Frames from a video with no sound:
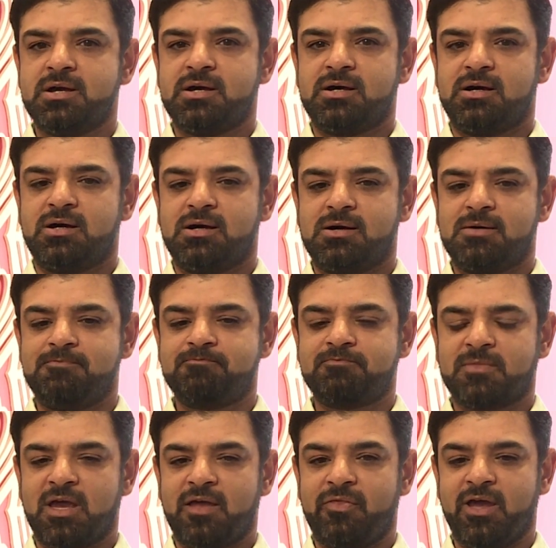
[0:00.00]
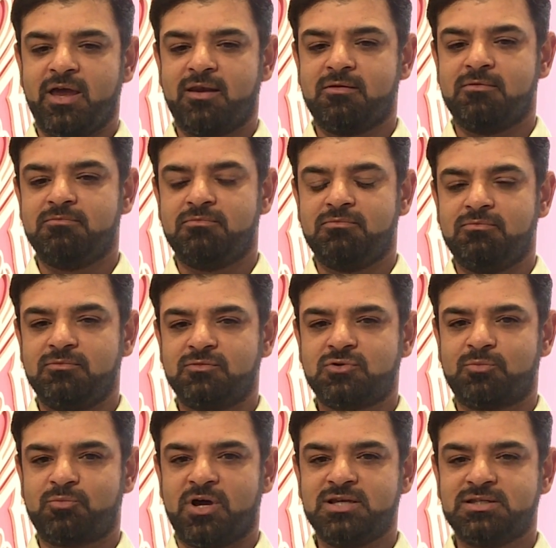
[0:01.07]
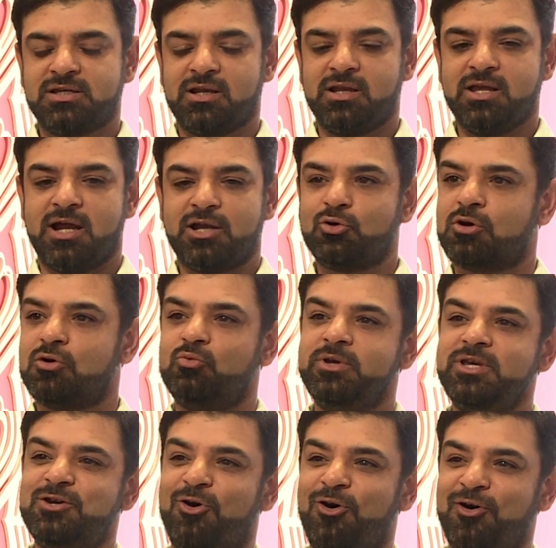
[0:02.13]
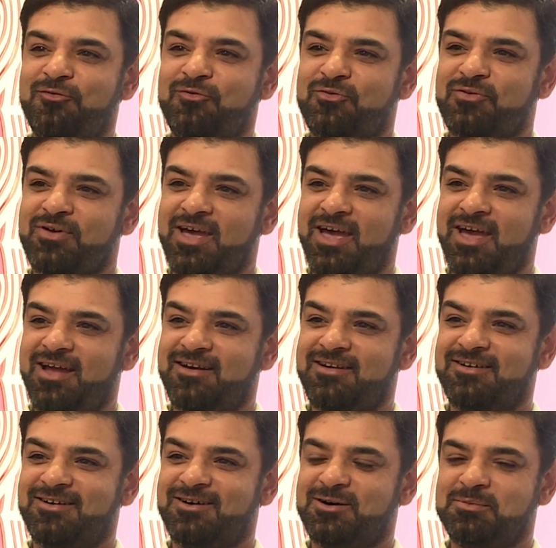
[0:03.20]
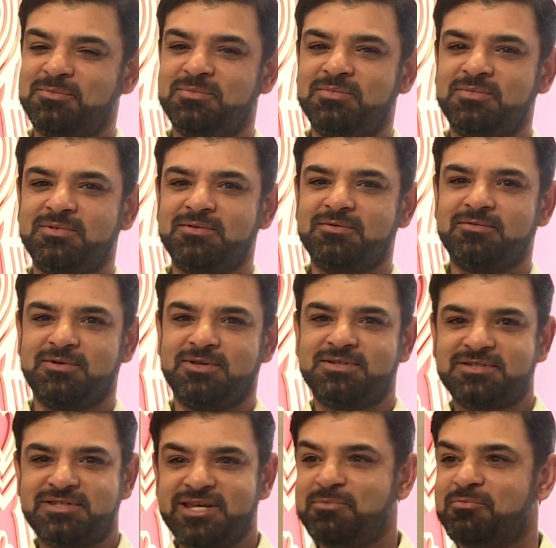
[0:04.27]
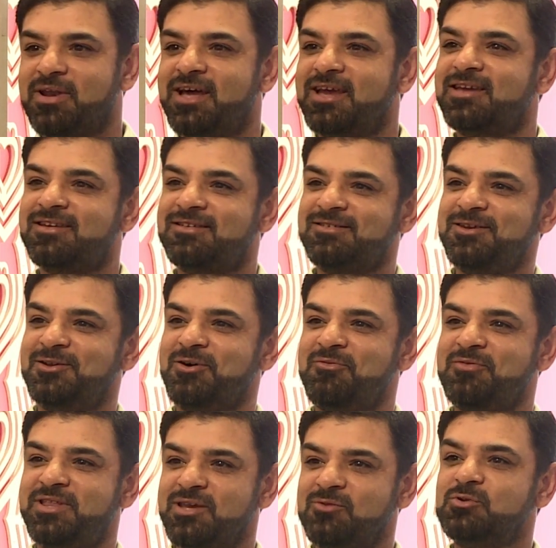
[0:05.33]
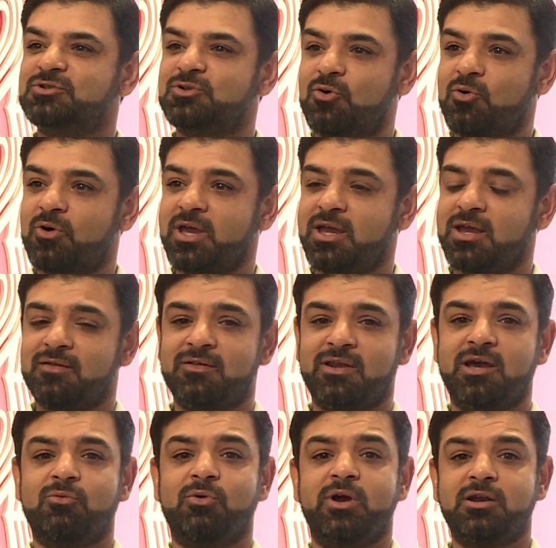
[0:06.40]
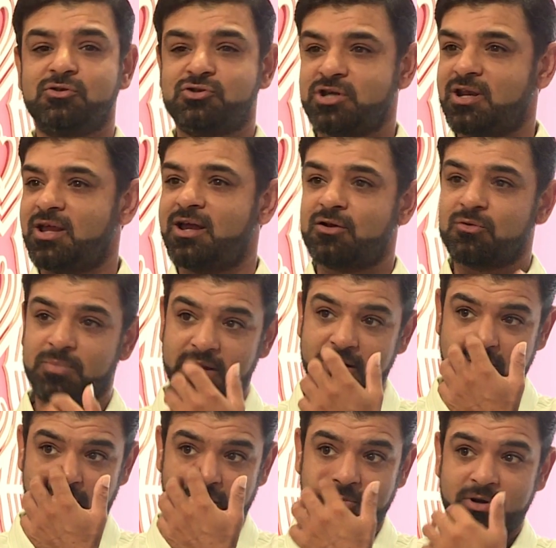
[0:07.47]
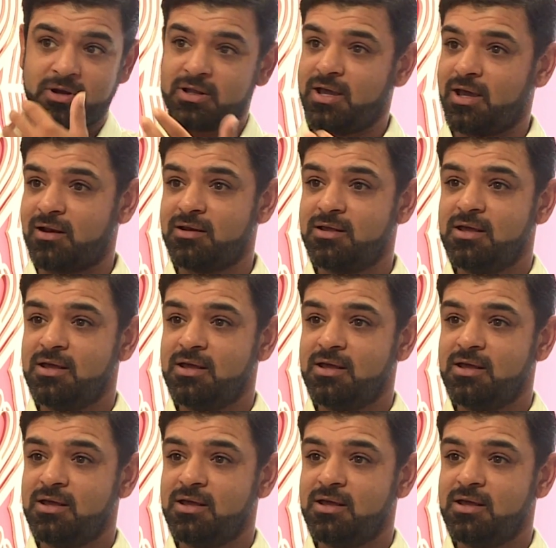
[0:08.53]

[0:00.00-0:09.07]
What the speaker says: And then, surprisingly, I took a week off, and it seemed like everything was okay. And then I went to Chennai to play a tournament again,